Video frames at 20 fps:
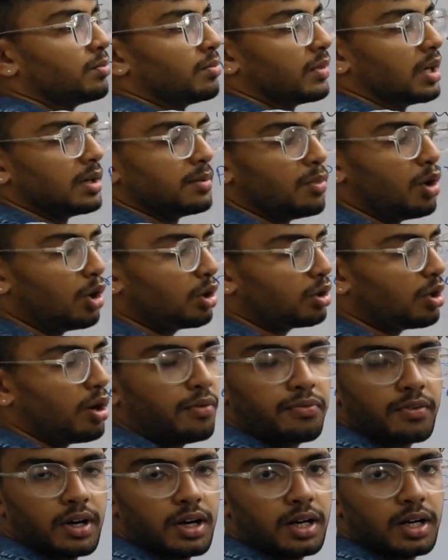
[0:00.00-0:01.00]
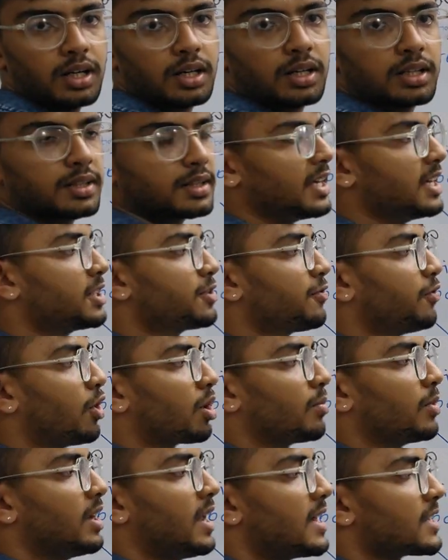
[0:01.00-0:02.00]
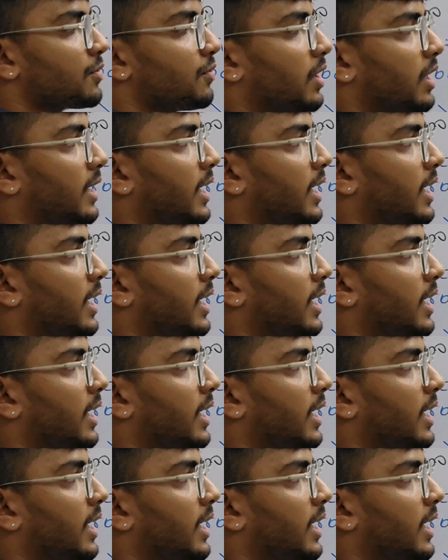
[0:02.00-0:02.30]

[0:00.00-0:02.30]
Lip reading: both of these formulas we